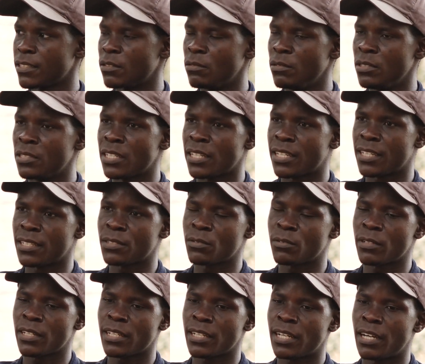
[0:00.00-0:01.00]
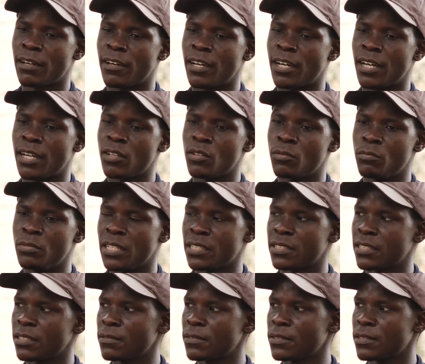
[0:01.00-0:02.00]
which are as well our
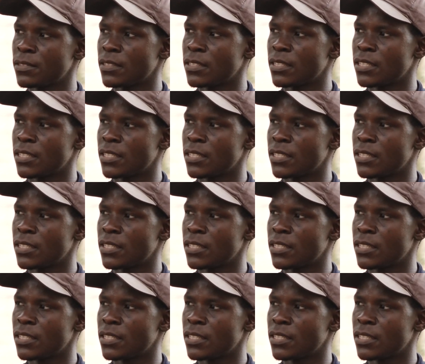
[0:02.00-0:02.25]
objectives.